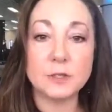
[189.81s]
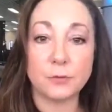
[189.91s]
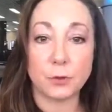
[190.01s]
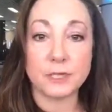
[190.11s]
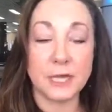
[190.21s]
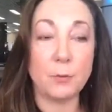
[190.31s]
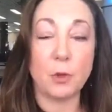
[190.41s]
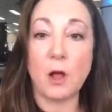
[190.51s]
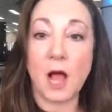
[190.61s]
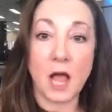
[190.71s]
So for
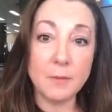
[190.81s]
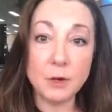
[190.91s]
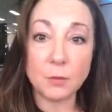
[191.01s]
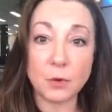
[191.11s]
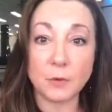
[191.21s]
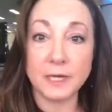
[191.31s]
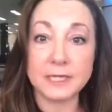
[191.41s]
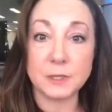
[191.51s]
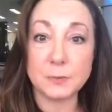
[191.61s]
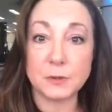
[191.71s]
example, I'm an award-winning
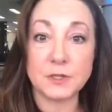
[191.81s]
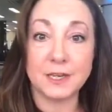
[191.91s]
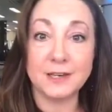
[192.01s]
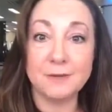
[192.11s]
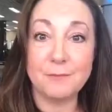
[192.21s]
salesperson.